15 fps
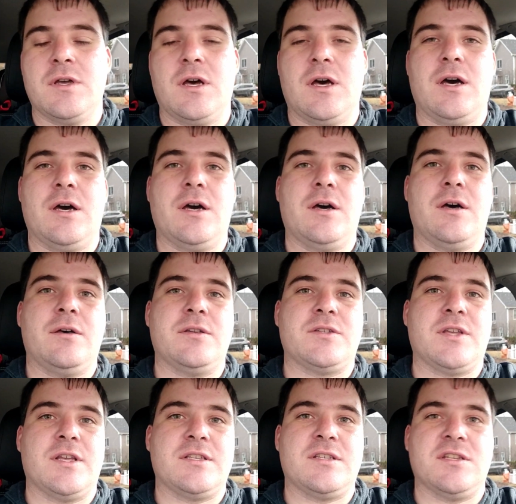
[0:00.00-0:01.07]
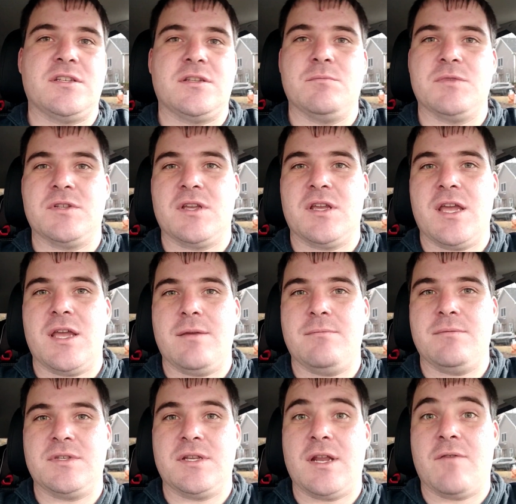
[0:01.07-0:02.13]
So that's systems and
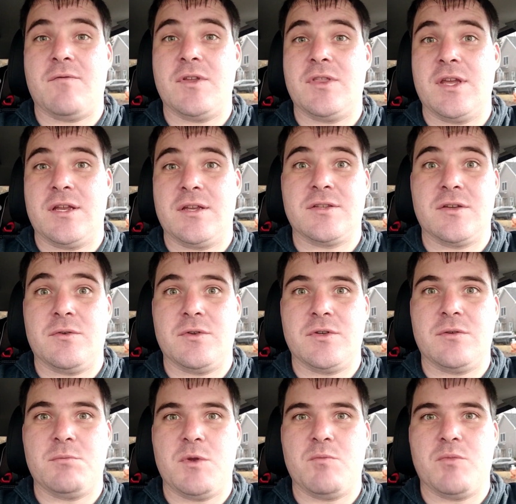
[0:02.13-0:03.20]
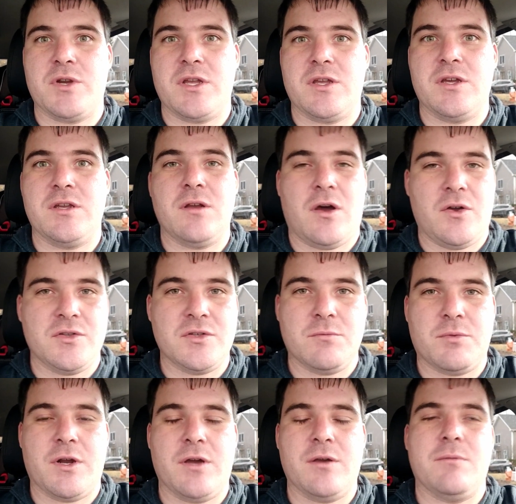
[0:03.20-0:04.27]
games and everything, so it should be pretty good.
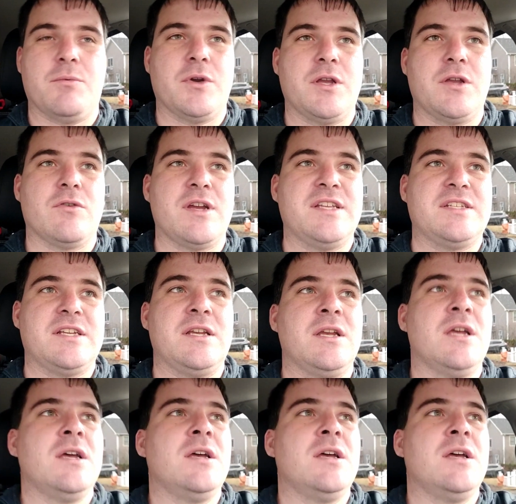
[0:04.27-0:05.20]
Also probably pretty crazy.